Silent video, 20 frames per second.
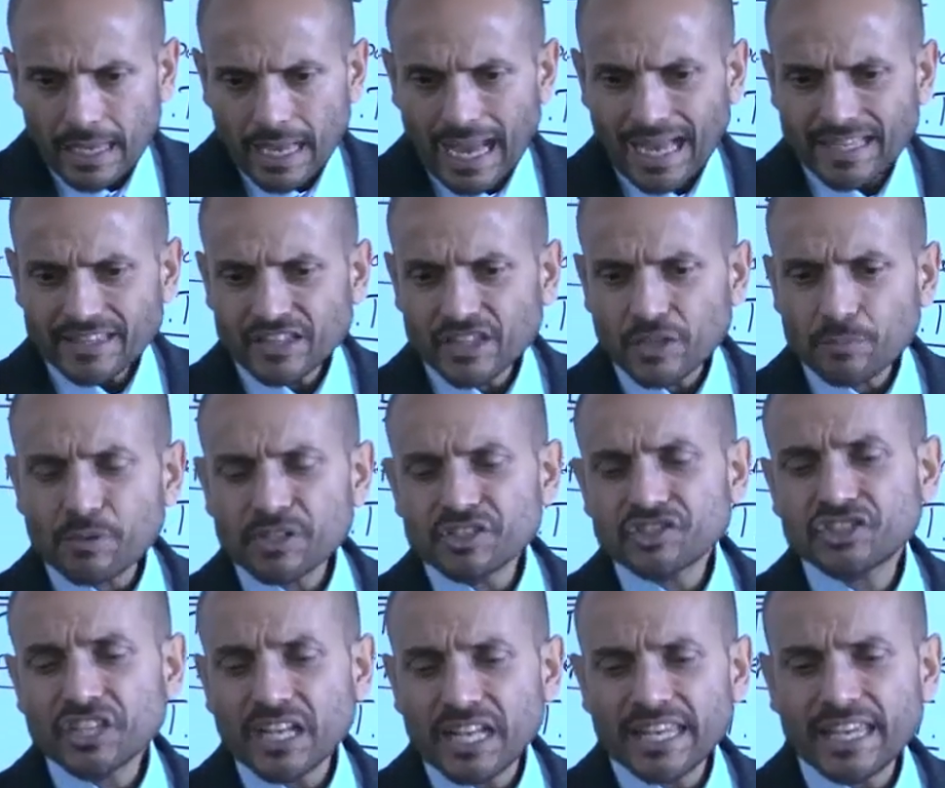at the
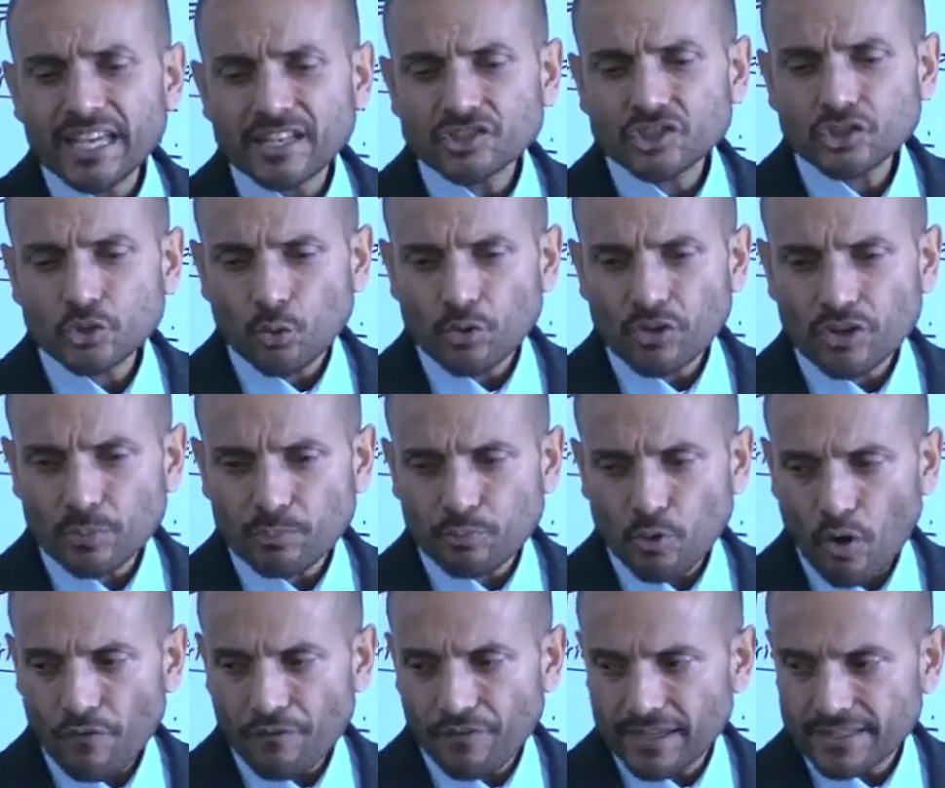Brazilian School of the
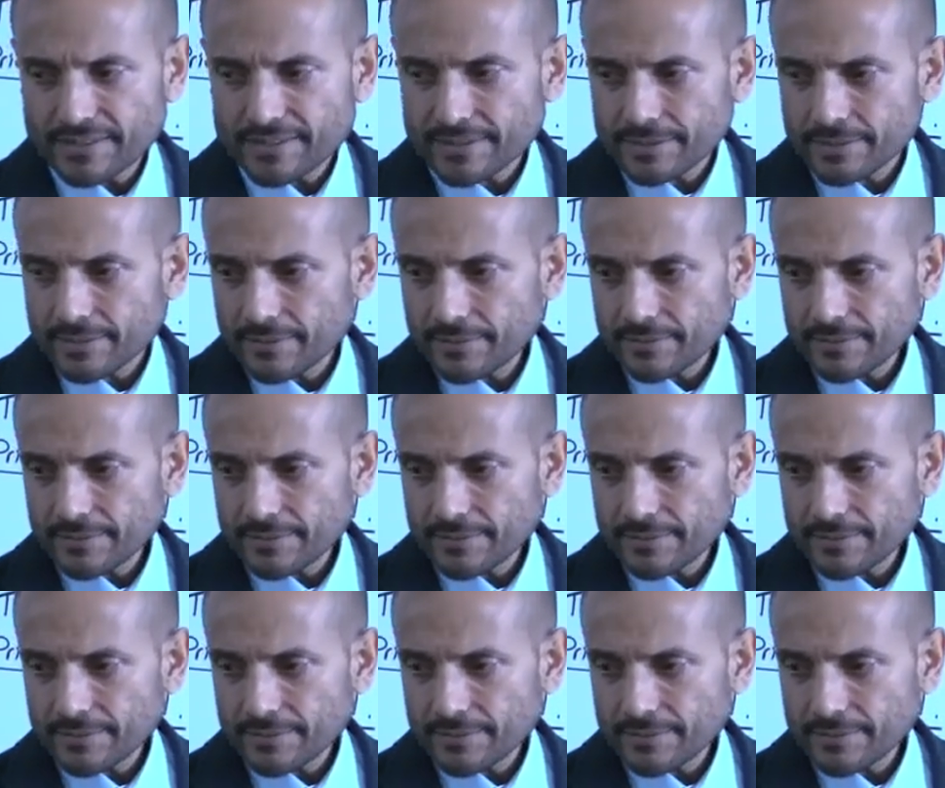Prophets.